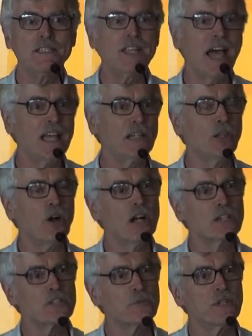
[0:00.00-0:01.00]

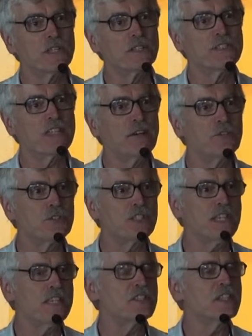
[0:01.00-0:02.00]
dialogues with
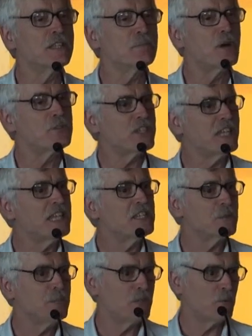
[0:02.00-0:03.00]
devotees in the most
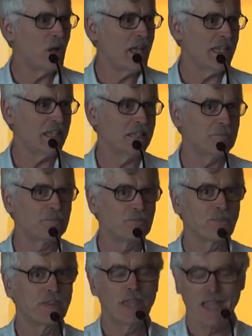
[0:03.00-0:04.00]
intimate way.
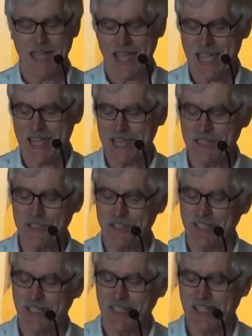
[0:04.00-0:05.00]

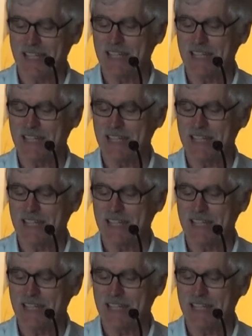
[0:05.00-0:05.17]
And